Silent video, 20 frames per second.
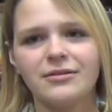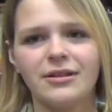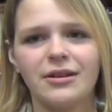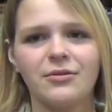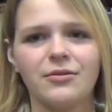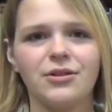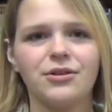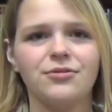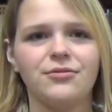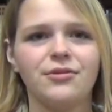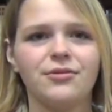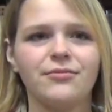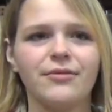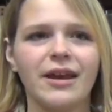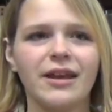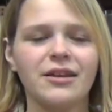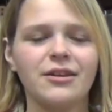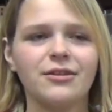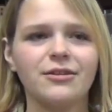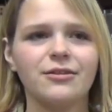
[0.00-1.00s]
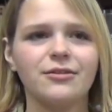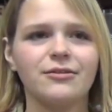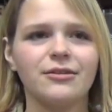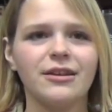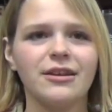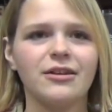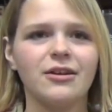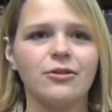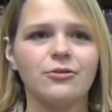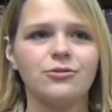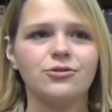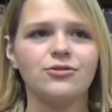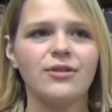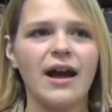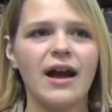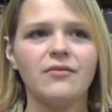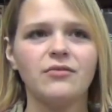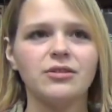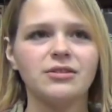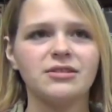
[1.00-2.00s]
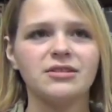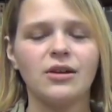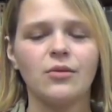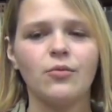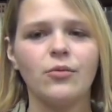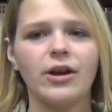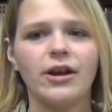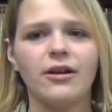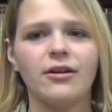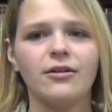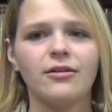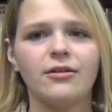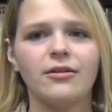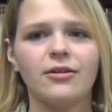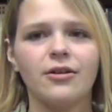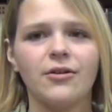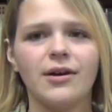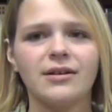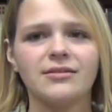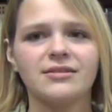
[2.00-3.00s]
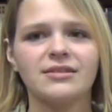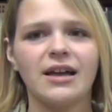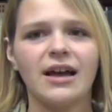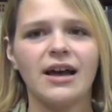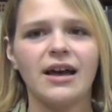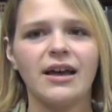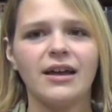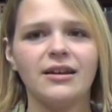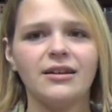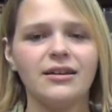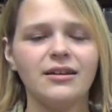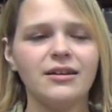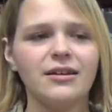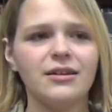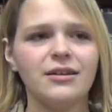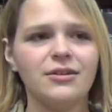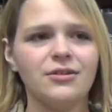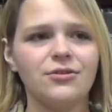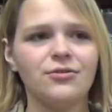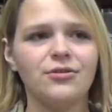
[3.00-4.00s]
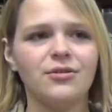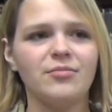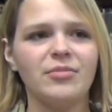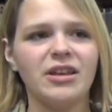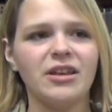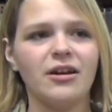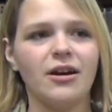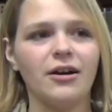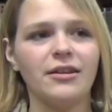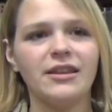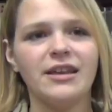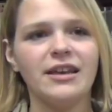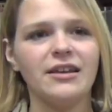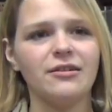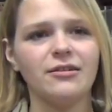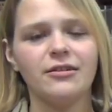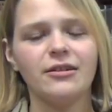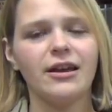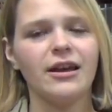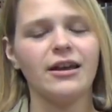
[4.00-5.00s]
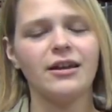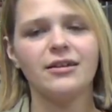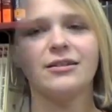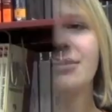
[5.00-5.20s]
Like when you would regularly go travel somewhere or go outside, you would be on the internet.